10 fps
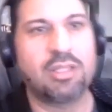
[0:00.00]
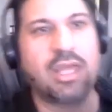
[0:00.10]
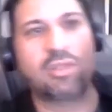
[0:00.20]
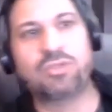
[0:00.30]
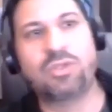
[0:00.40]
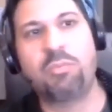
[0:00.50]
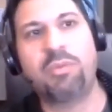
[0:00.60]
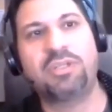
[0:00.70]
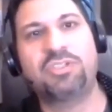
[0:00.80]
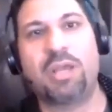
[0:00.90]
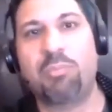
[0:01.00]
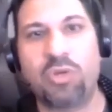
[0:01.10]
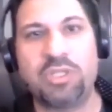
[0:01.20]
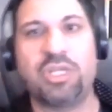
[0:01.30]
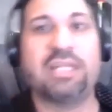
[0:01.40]
Thank you so much. I
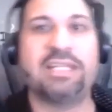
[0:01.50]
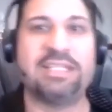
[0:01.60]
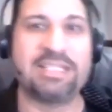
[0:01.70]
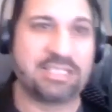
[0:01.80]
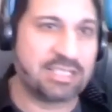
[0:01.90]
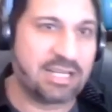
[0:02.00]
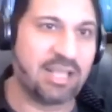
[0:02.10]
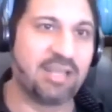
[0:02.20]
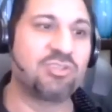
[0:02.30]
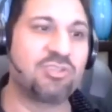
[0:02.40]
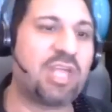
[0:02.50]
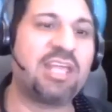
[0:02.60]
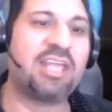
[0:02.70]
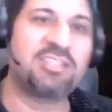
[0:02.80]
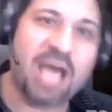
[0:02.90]
appreciate it. This is an
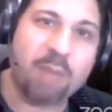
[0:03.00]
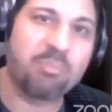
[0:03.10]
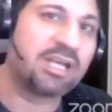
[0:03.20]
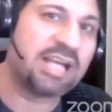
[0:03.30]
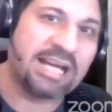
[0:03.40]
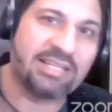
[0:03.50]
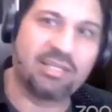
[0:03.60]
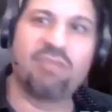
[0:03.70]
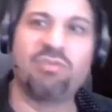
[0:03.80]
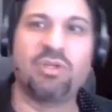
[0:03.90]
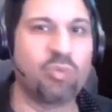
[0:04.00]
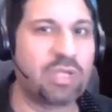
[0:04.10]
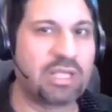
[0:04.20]
insane topic. I love it.